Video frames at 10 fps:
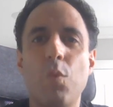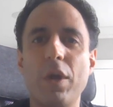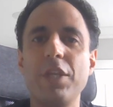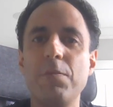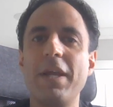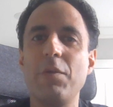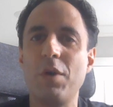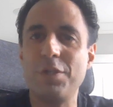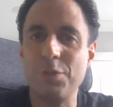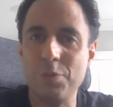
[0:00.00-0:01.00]
what you might
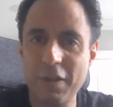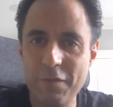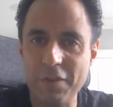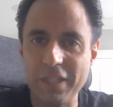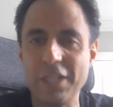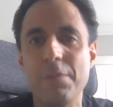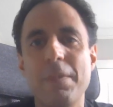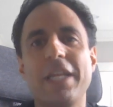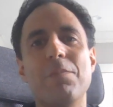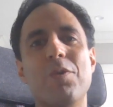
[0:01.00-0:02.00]
want to do differently to
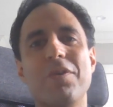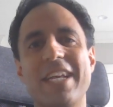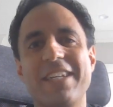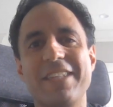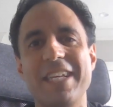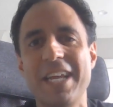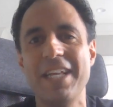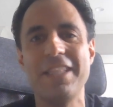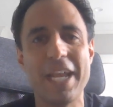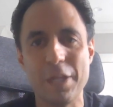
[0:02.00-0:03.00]
make it more likely
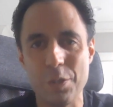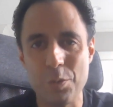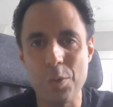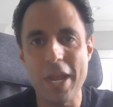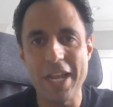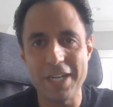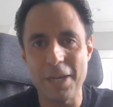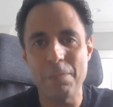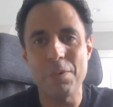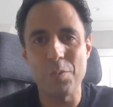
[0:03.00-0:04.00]
that you end
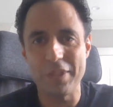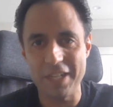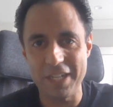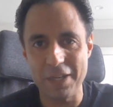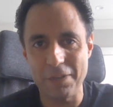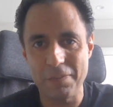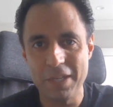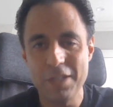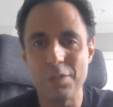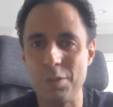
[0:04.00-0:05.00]
up with the deal.
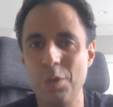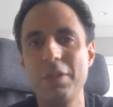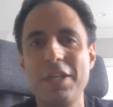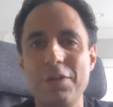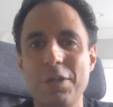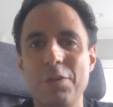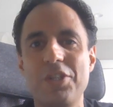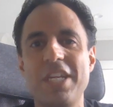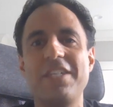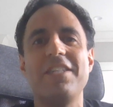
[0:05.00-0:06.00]
So don't let your
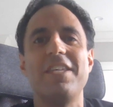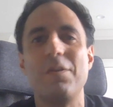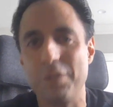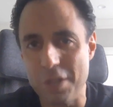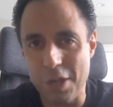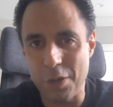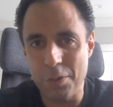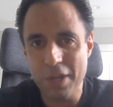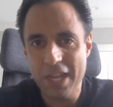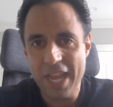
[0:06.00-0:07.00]
negotiations end with a
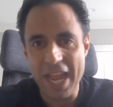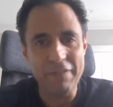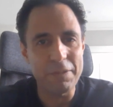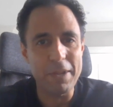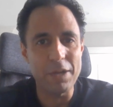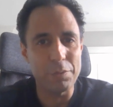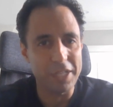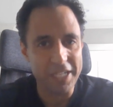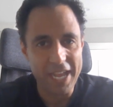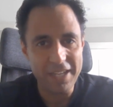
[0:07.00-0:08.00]
no. Have them end with
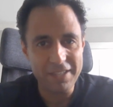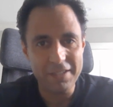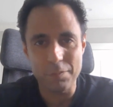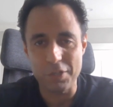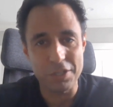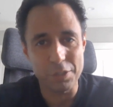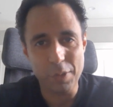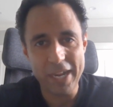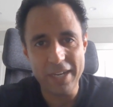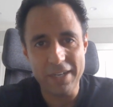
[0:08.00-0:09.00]
a yes, which is
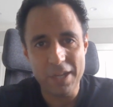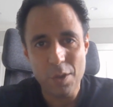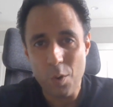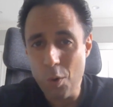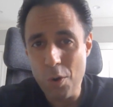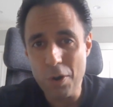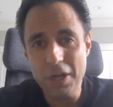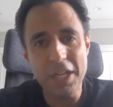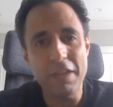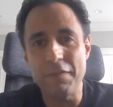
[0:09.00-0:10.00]
great.
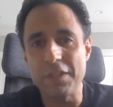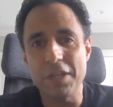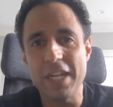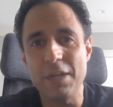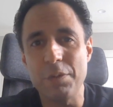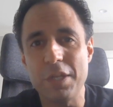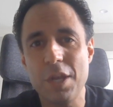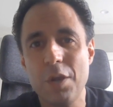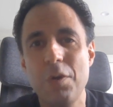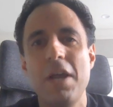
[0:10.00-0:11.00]
Or if it's going to end with a
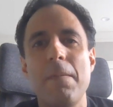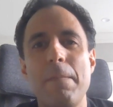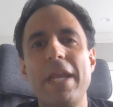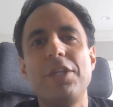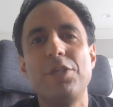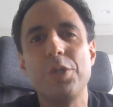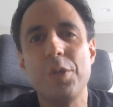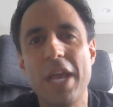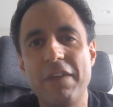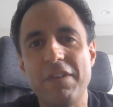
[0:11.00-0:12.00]
no, make sure
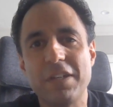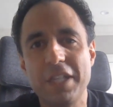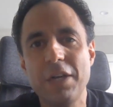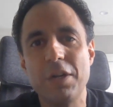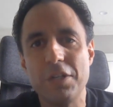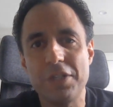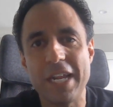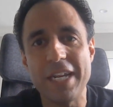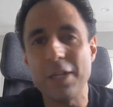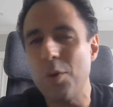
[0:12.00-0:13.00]
you have a clear
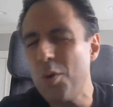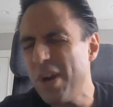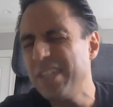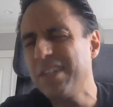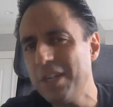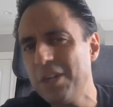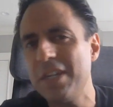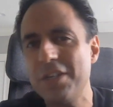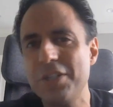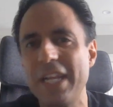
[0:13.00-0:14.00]
understanding or as clear an
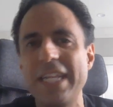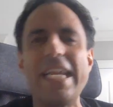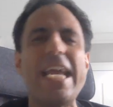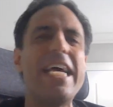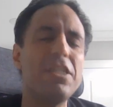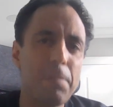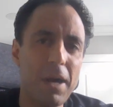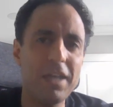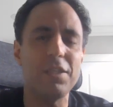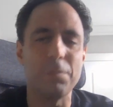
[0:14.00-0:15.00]
understanding as
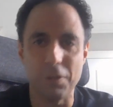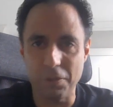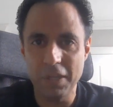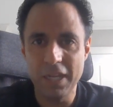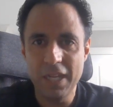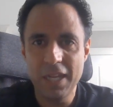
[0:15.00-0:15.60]
possible